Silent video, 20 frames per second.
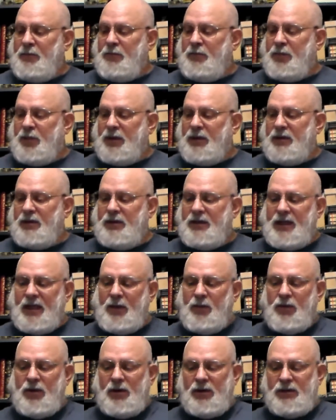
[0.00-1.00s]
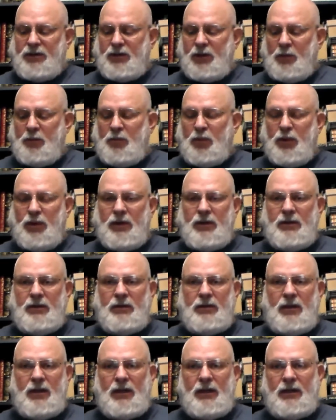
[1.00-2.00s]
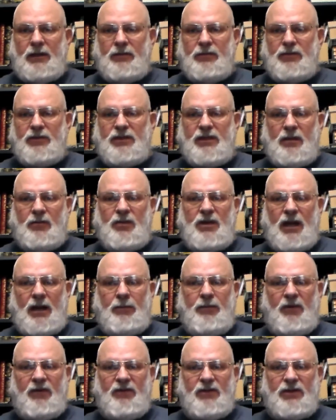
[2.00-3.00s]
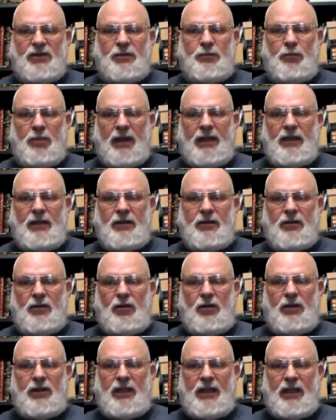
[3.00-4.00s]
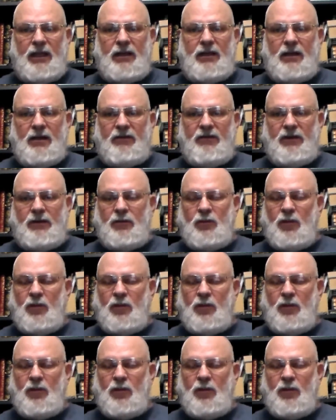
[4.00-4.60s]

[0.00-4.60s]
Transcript: but they would also put some type of a spike on the end of it,